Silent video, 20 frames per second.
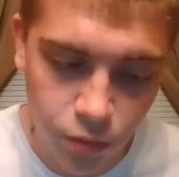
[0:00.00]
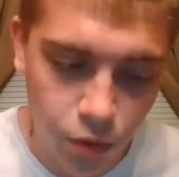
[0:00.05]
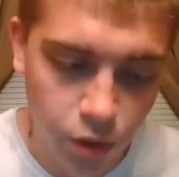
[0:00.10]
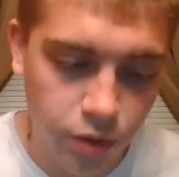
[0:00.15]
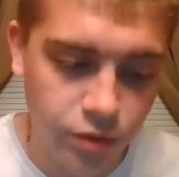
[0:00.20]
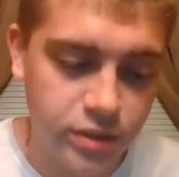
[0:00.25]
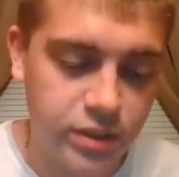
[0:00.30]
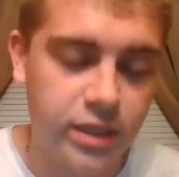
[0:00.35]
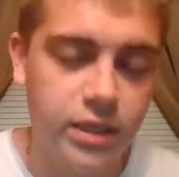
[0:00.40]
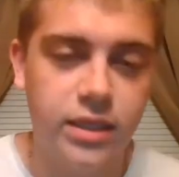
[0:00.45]

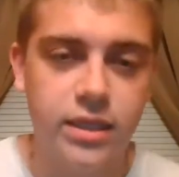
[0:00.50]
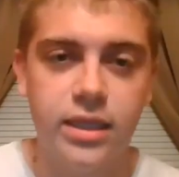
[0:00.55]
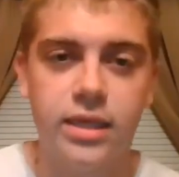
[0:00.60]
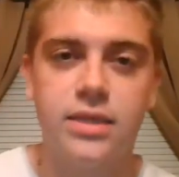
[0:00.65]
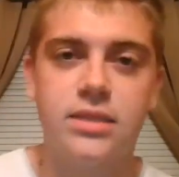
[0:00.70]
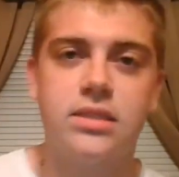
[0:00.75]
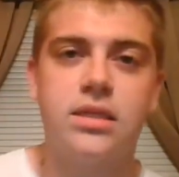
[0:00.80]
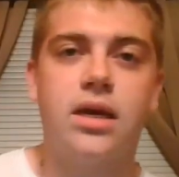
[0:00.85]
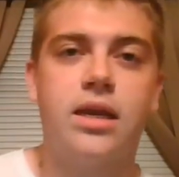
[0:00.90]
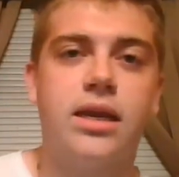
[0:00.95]
Warriors getting
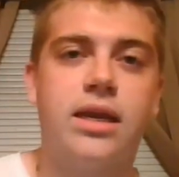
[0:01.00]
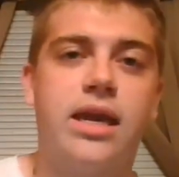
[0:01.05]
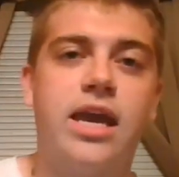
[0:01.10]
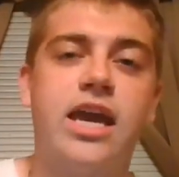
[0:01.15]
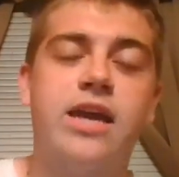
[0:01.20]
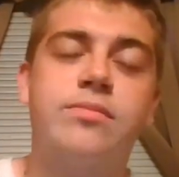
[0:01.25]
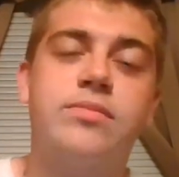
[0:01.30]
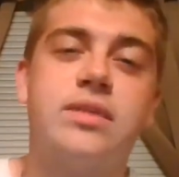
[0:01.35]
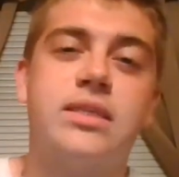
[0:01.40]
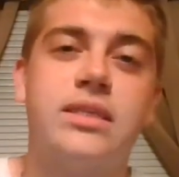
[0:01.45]
things done in
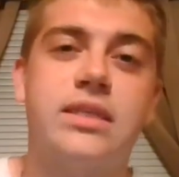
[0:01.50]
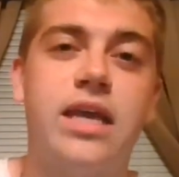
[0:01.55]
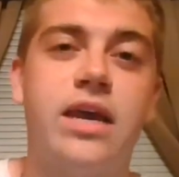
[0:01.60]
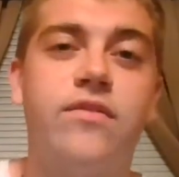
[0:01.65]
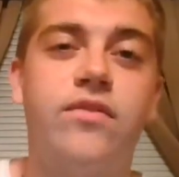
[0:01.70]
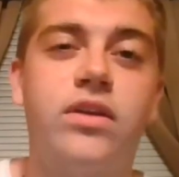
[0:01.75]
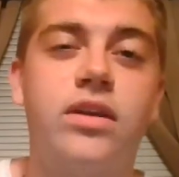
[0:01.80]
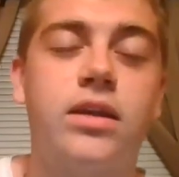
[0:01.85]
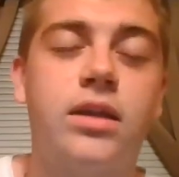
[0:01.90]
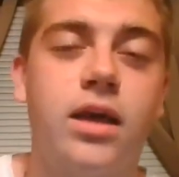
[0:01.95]
Game
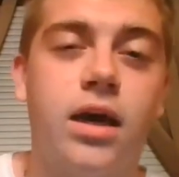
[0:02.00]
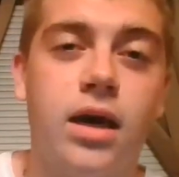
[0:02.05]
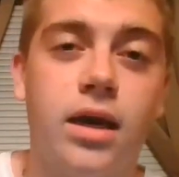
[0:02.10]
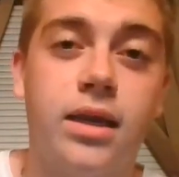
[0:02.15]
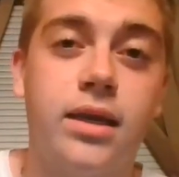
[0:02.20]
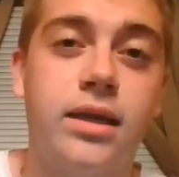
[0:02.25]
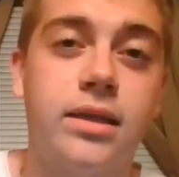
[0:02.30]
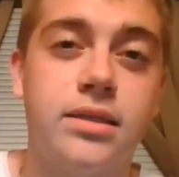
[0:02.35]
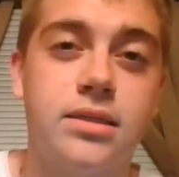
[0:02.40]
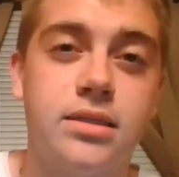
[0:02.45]
7
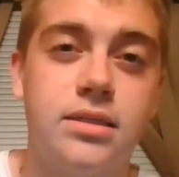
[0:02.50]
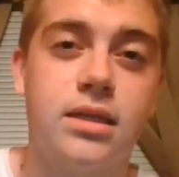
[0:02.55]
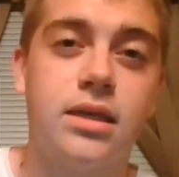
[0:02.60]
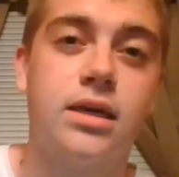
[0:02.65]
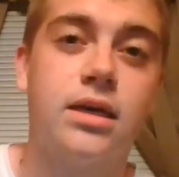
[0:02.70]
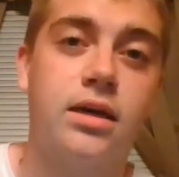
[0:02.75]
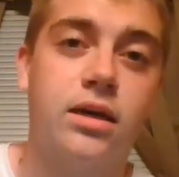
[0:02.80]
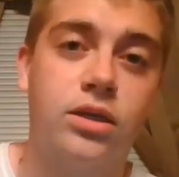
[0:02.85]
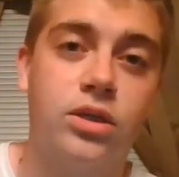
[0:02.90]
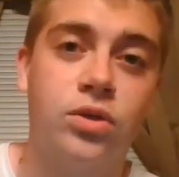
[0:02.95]
against
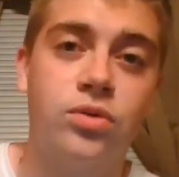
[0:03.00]
a